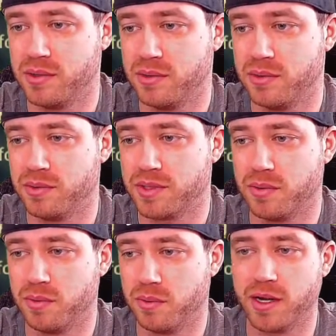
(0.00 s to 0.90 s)
So we're
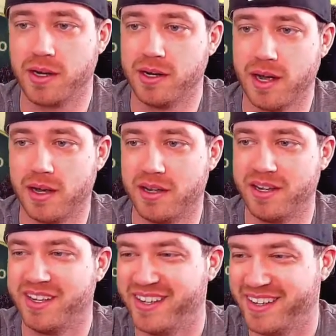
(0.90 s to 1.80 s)
probably gonna
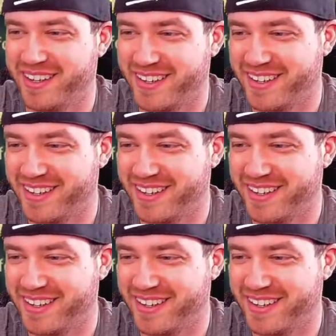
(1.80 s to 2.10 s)
die.